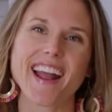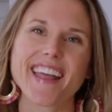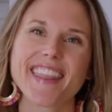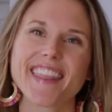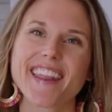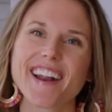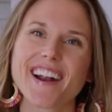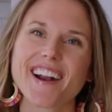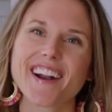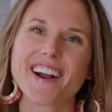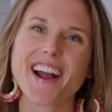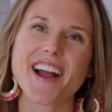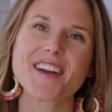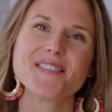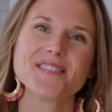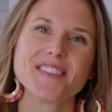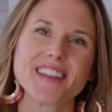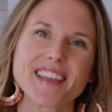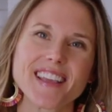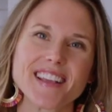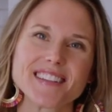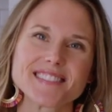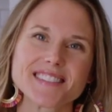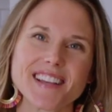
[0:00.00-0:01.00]
Hi there, I'm
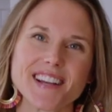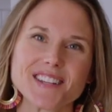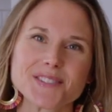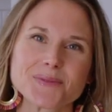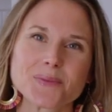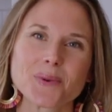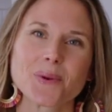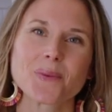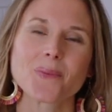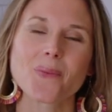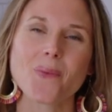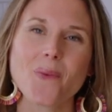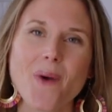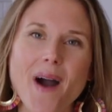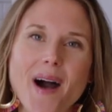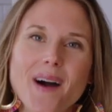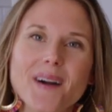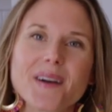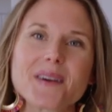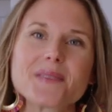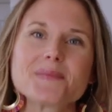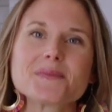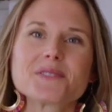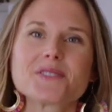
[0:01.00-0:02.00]
Nikki Sizemore.
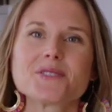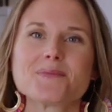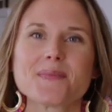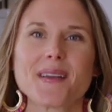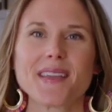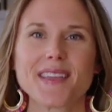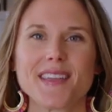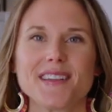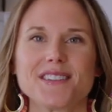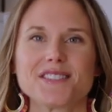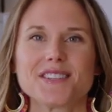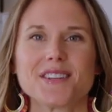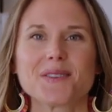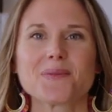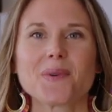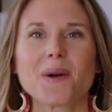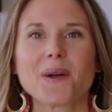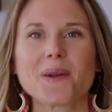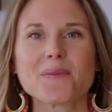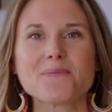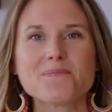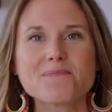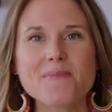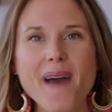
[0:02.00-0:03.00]
Welcome to my kitchen.
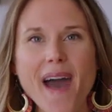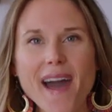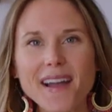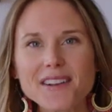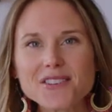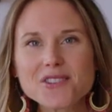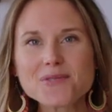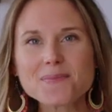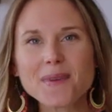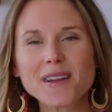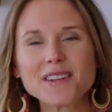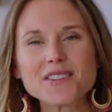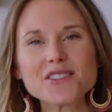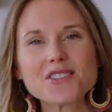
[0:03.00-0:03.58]
Welcome back to my